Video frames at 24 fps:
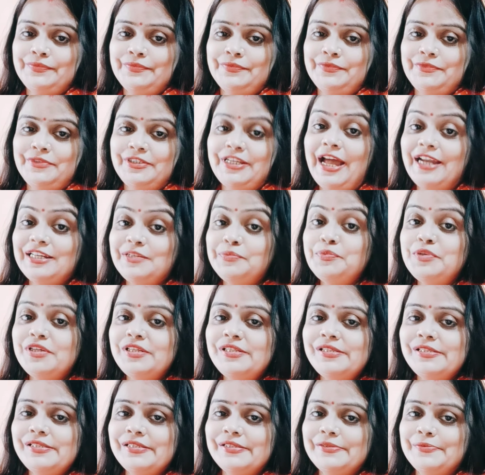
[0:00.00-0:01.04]
That
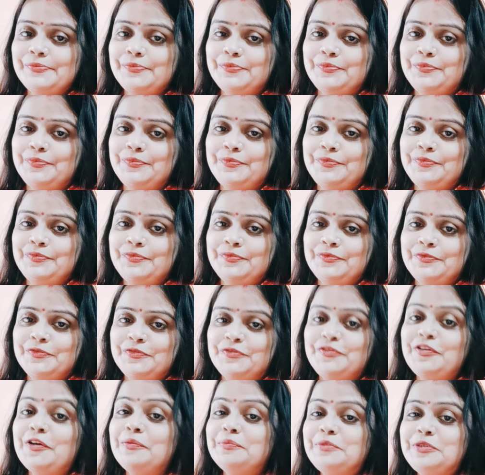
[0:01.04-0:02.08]
means
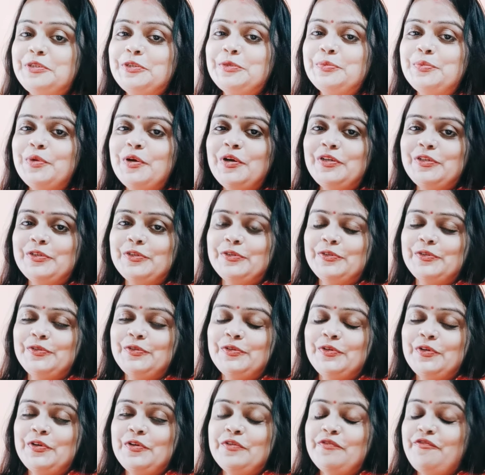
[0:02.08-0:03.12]
from tomorrow,
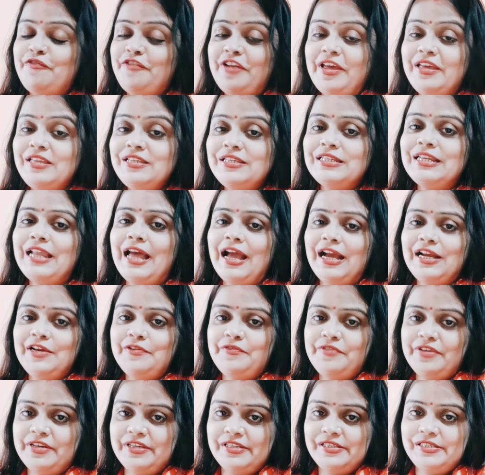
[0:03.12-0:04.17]
French
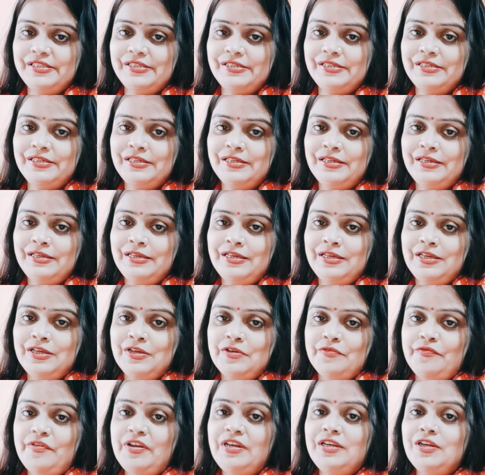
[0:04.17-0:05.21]
language
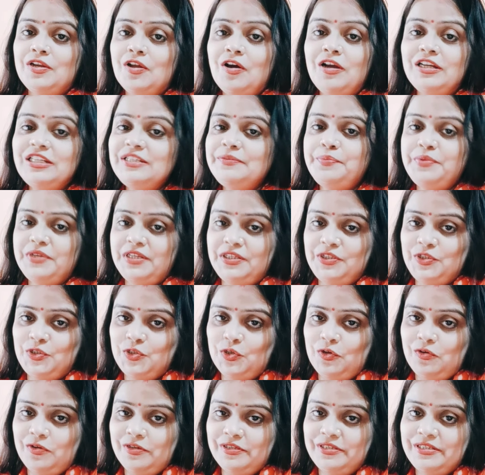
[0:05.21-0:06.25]
will not be
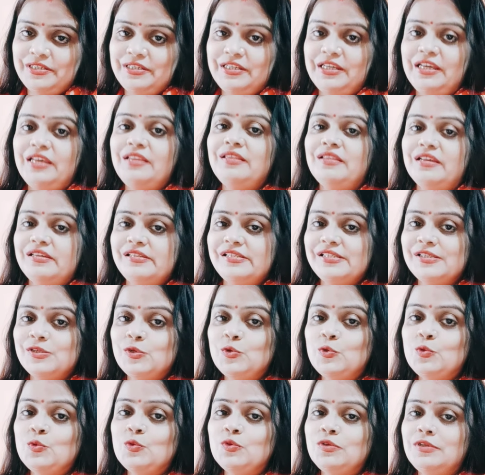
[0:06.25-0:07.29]
taught in the
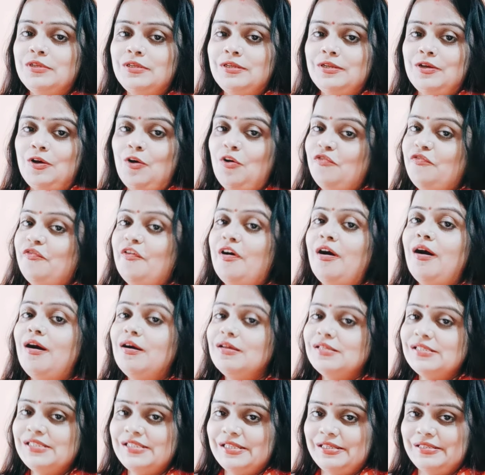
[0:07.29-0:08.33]
school of
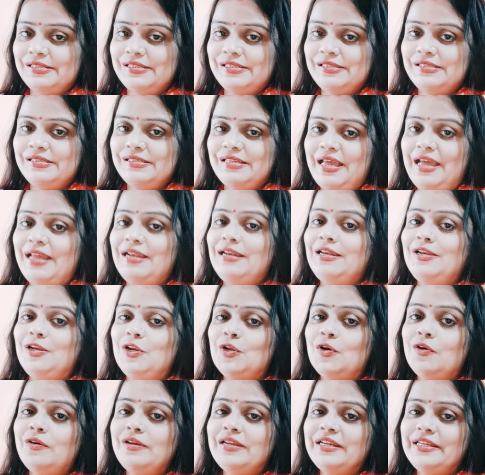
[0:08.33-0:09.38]
Alsace and
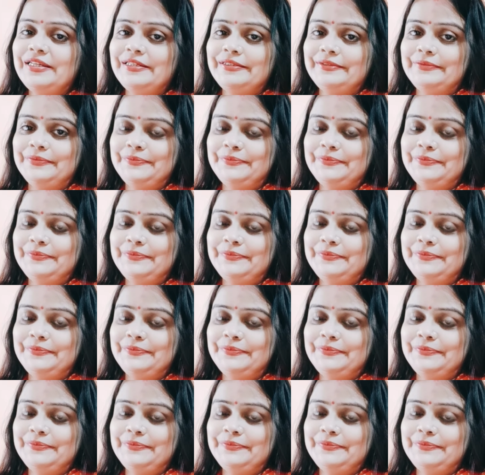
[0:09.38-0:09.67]
Lorraine.